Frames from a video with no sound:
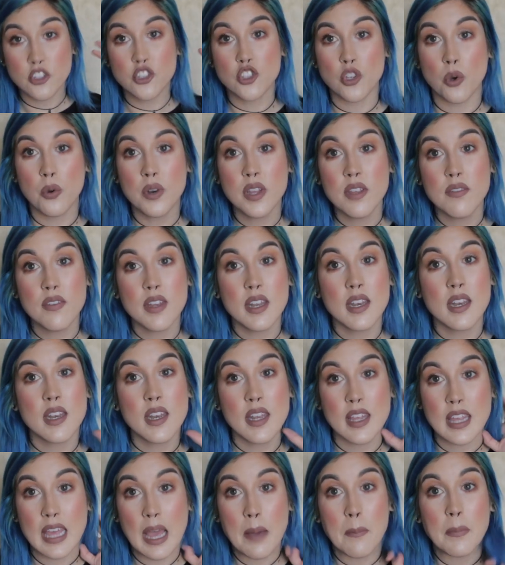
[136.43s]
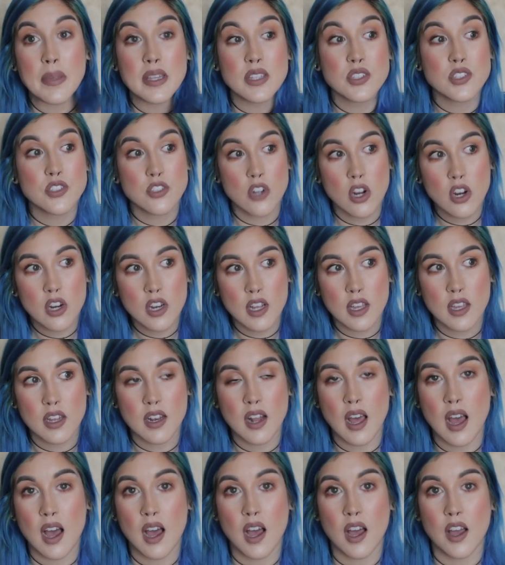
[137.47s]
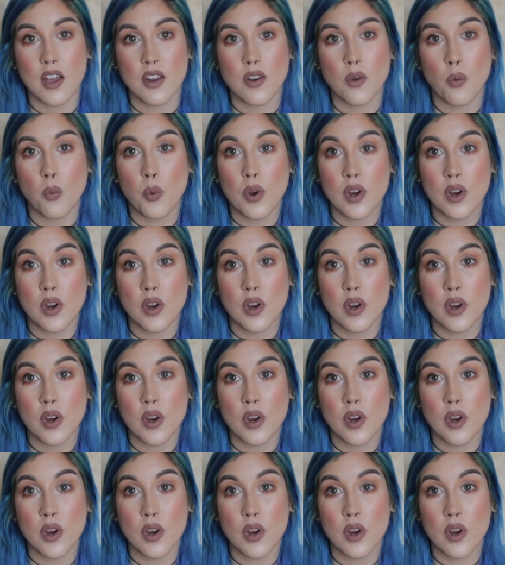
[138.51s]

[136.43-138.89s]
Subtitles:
Don't even get me started on